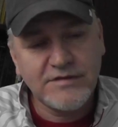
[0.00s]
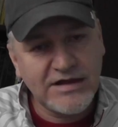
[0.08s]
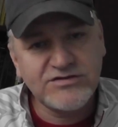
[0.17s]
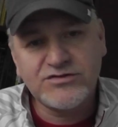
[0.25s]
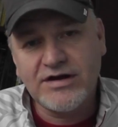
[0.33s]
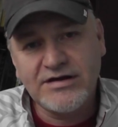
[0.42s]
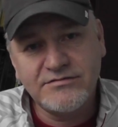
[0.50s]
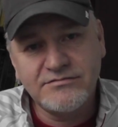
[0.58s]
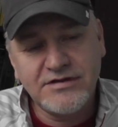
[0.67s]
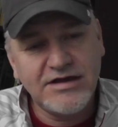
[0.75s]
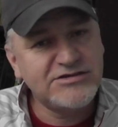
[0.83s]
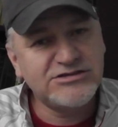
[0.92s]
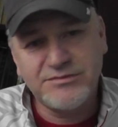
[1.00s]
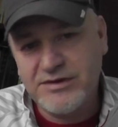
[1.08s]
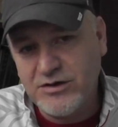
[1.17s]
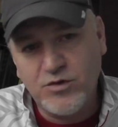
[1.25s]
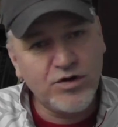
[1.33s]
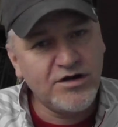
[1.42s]
That's right. It's a
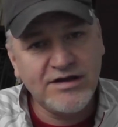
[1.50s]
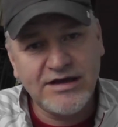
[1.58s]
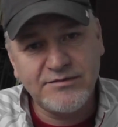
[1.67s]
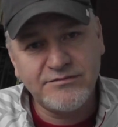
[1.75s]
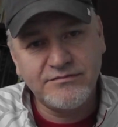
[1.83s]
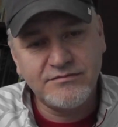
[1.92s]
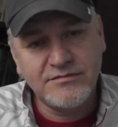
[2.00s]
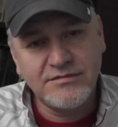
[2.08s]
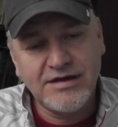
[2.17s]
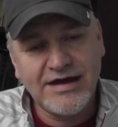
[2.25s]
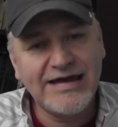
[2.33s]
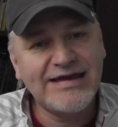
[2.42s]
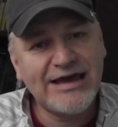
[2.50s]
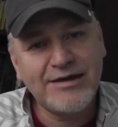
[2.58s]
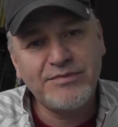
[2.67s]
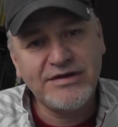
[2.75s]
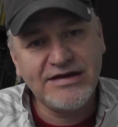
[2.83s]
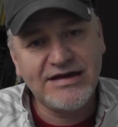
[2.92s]
big word game. I
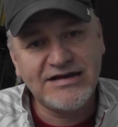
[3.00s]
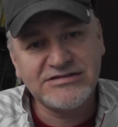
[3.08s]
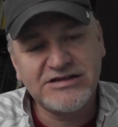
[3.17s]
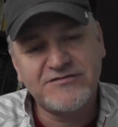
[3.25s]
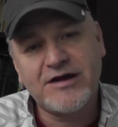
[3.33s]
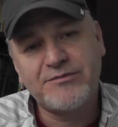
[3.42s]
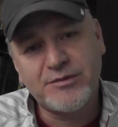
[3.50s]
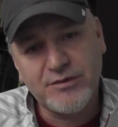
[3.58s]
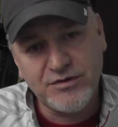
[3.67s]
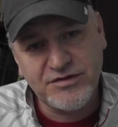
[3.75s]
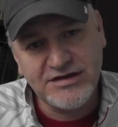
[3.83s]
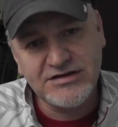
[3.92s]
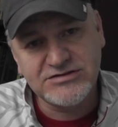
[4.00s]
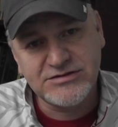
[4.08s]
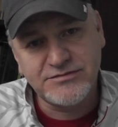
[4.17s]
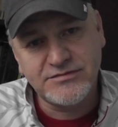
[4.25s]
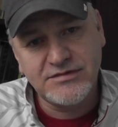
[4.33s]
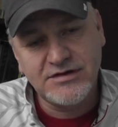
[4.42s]
can't be a guest if I promote
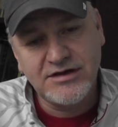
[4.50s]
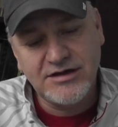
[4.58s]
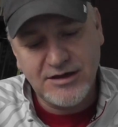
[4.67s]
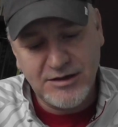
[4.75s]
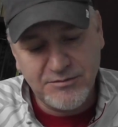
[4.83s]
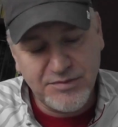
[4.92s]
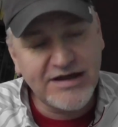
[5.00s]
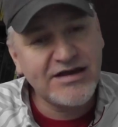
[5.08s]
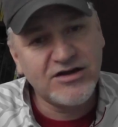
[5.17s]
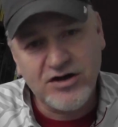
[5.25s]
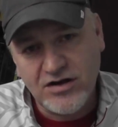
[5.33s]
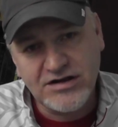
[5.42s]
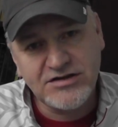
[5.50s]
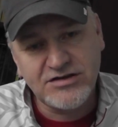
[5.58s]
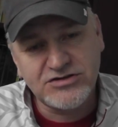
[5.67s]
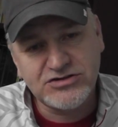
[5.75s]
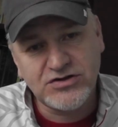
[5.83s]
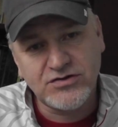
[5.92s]
theism, but I can call
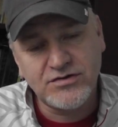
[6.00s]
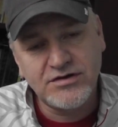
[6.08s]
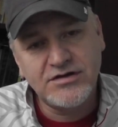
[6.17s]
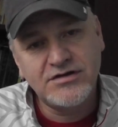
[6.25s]
into the show.